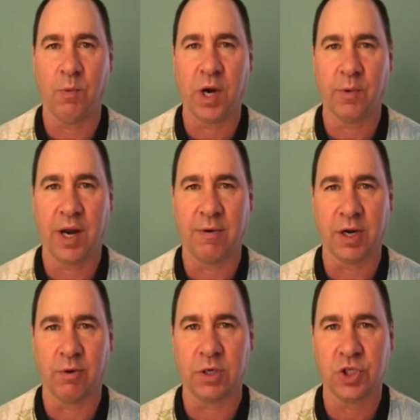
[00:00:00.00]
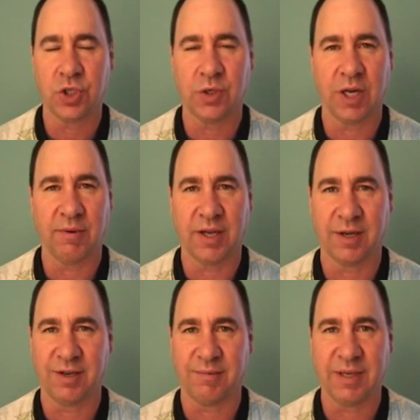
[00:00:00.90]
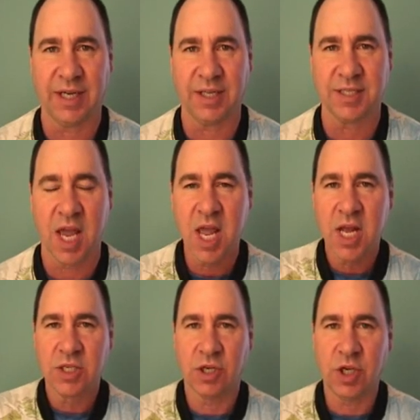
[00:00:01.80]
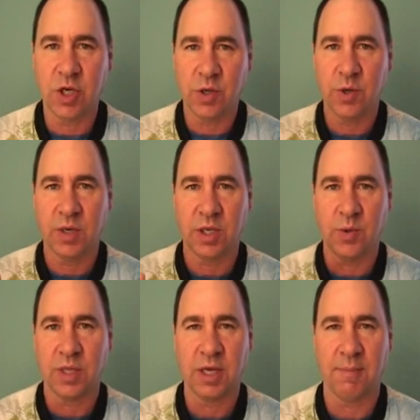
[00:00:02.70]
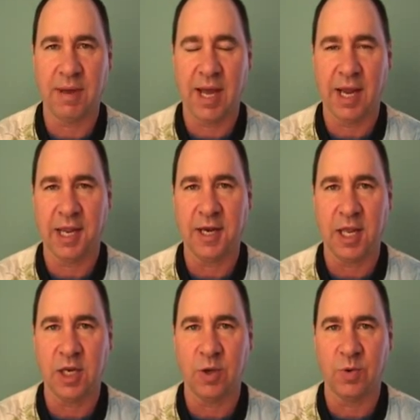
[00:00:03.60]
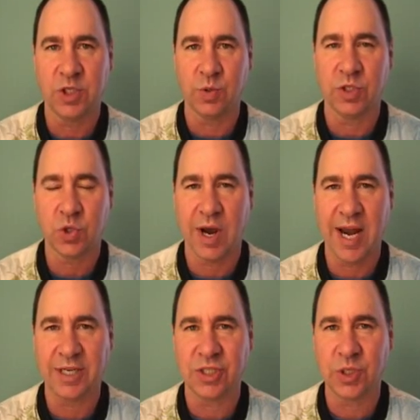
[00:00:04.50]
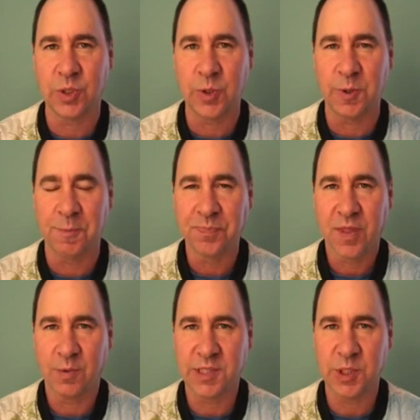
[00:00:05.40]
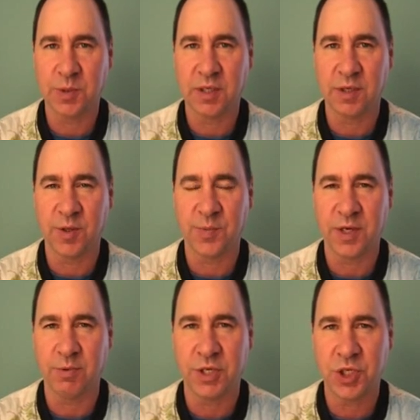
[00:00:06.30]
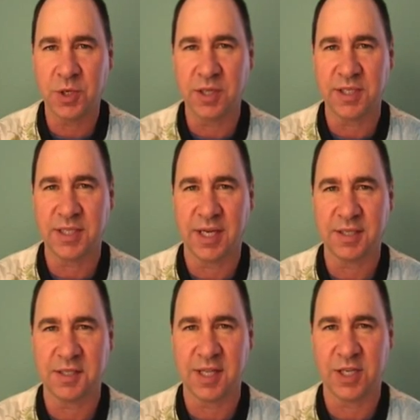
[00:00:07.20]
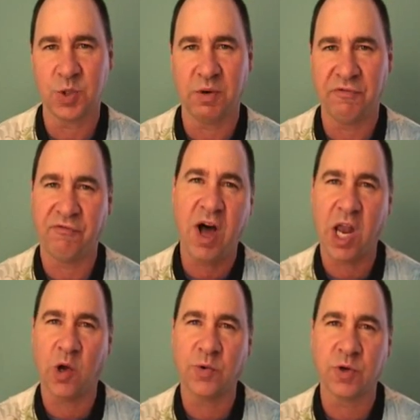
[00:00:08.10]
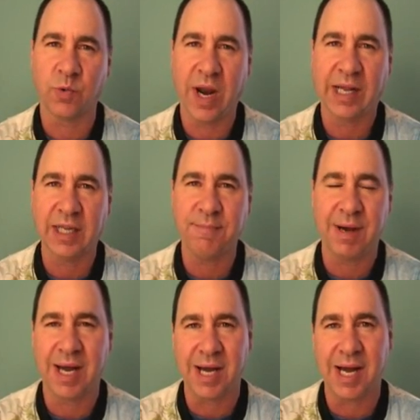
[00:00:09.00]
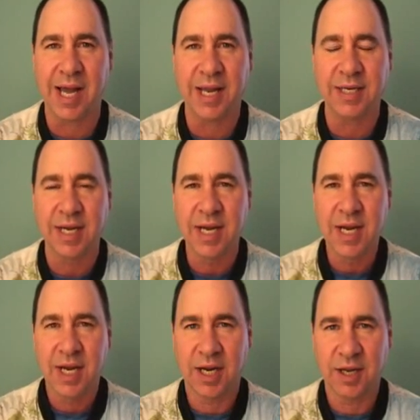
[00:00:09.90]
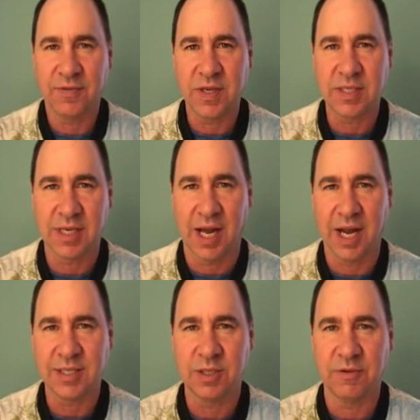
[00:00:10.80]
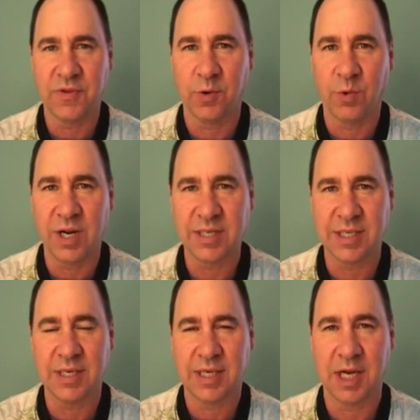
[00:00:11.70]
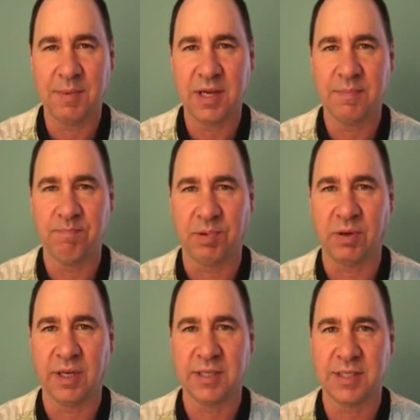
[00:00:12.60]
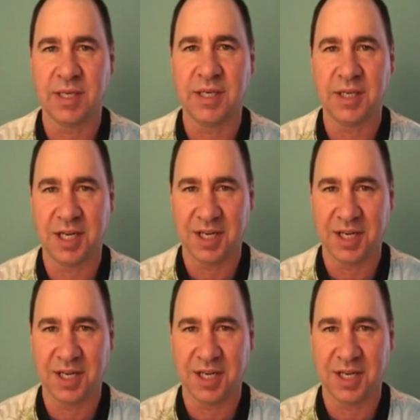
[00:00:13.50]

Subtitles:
wear when I would go and shoot. And I'm like, oh man, so, you would come back and what you would try to do was when you were shooting these things is that you would follow directly behind these guys. So if there was incoming bullets, then